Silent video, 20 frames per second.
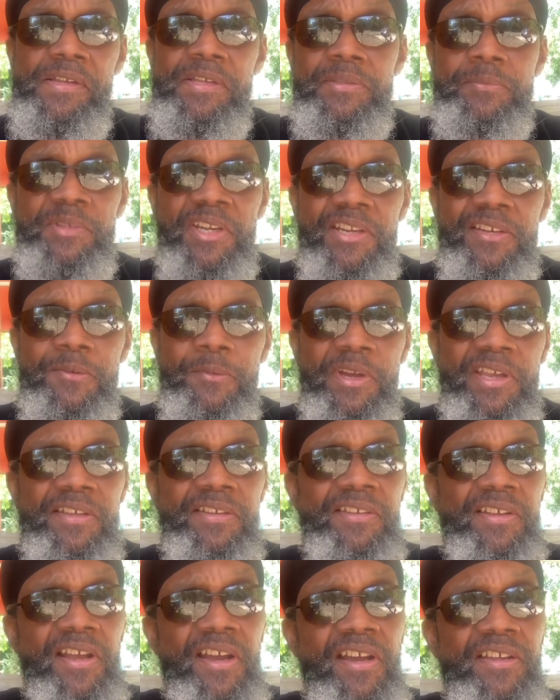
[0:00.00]
But anyway,
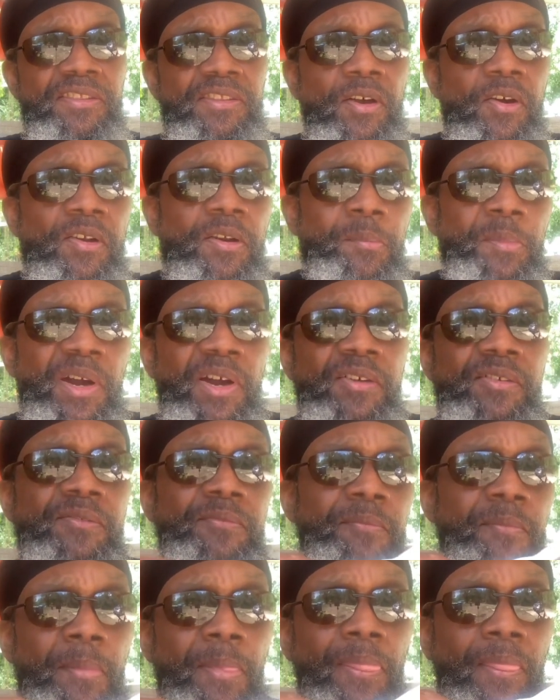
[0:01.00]
I thought about
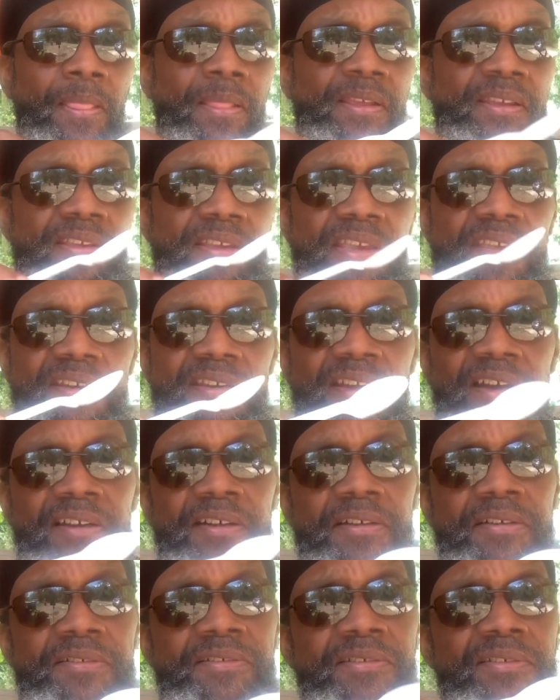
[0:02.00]
getting
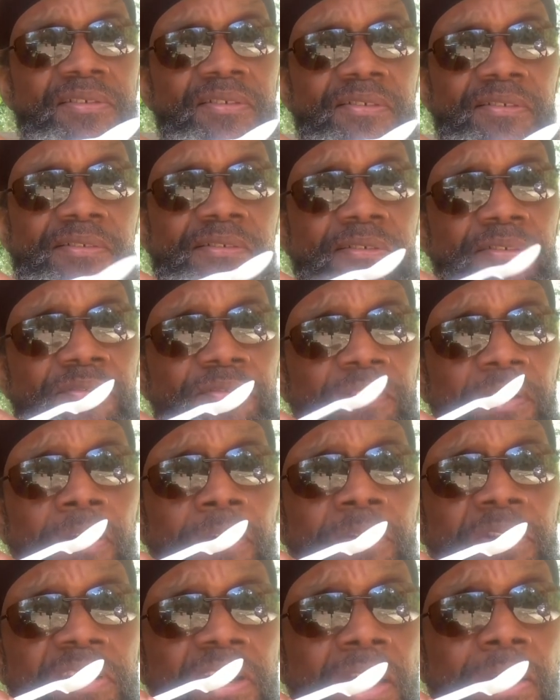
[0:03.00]
a
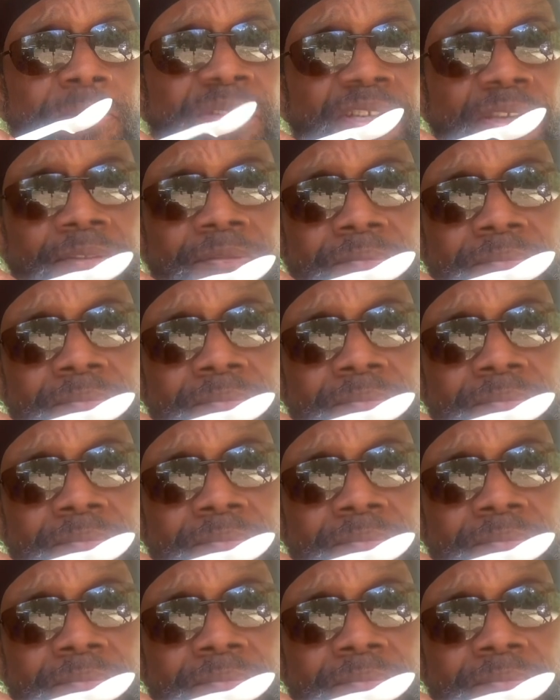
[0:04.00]
foreign object